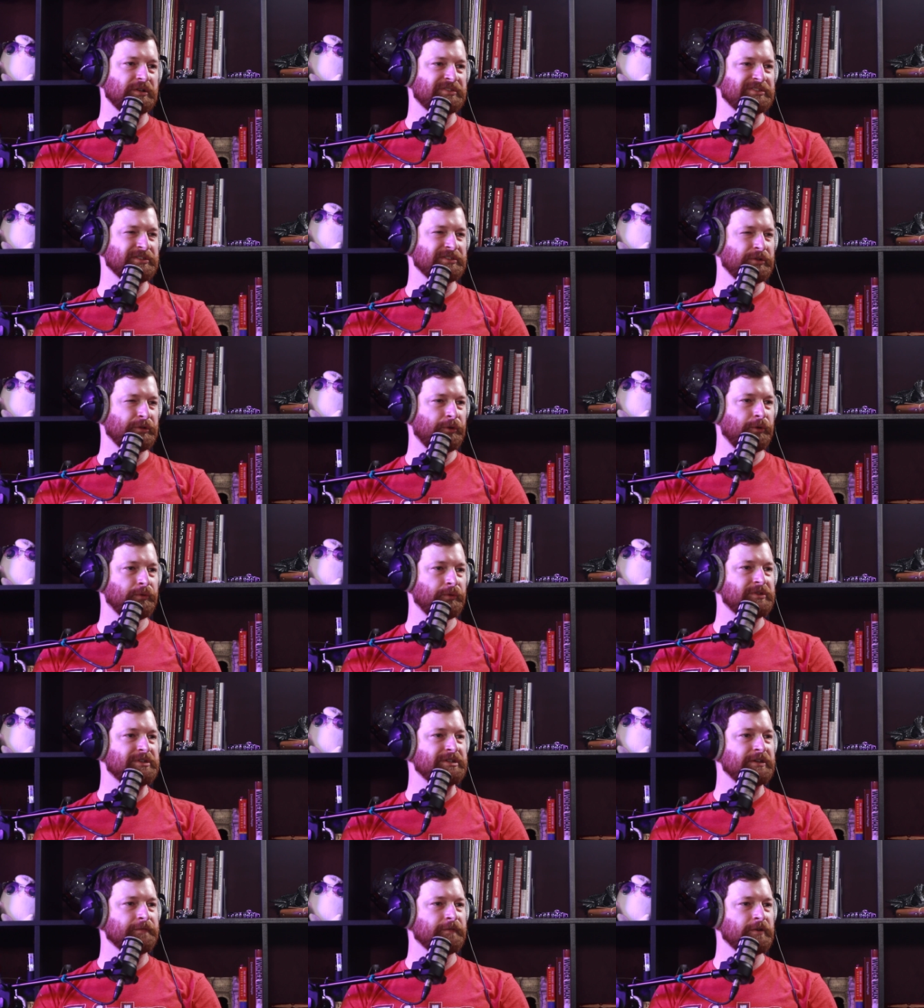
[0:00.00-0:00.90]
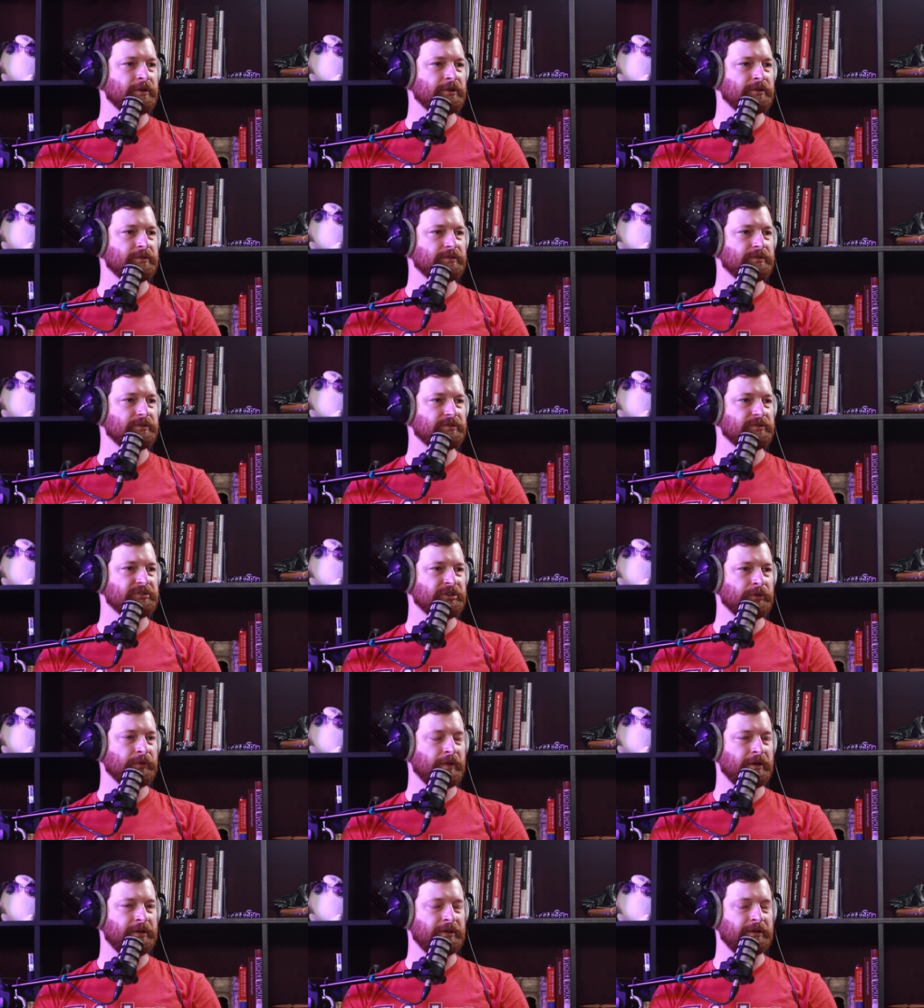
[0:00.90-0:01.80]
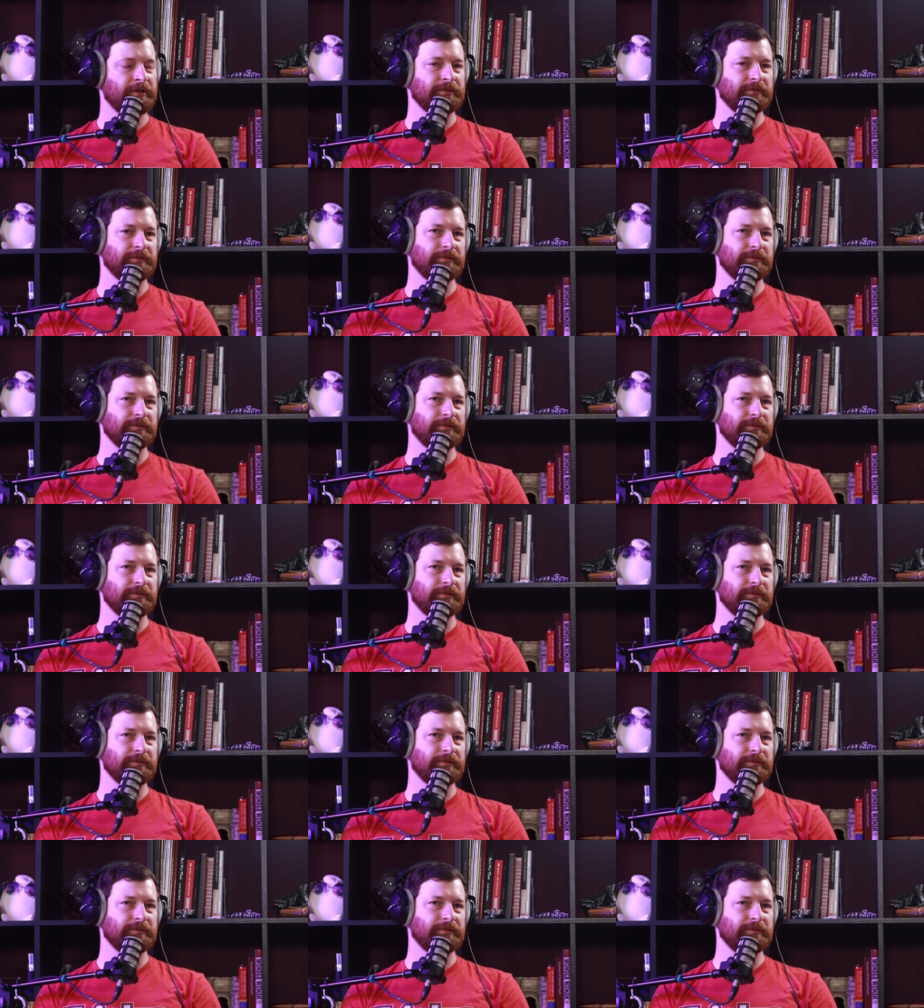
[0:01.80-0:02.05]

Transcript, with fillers: a little different. So like